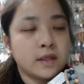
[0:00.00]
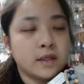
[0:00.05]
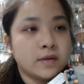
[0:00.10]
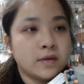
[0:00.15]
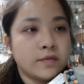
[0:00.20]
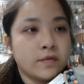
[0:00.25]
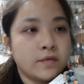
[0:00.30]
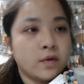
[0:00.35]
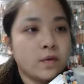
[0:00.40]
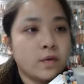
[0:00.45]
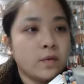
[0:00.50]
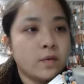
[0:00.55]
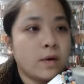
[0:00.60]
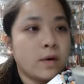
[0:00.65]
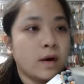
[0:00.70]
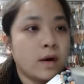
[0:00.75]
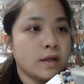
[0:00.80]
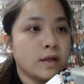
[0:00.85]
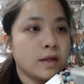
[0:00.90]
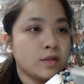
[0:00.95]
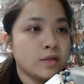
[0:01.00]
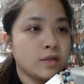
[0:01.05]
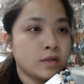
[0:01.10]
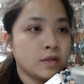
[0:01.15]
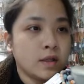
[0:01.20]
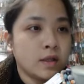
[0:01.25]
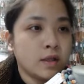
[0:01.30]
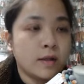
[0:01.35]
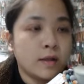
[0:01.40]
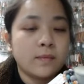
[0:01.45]
if you wanted to
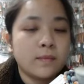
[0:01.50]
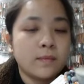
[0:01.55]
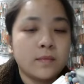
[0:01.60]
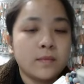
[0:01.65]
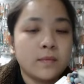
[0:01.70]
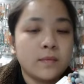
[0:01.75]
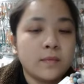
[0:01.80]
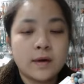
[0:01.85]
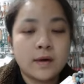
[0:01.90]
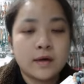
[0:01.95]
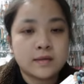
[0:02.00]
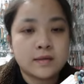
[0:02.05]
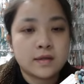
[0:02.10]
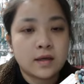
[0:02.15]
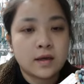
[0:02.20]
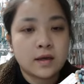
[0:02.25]
learn more about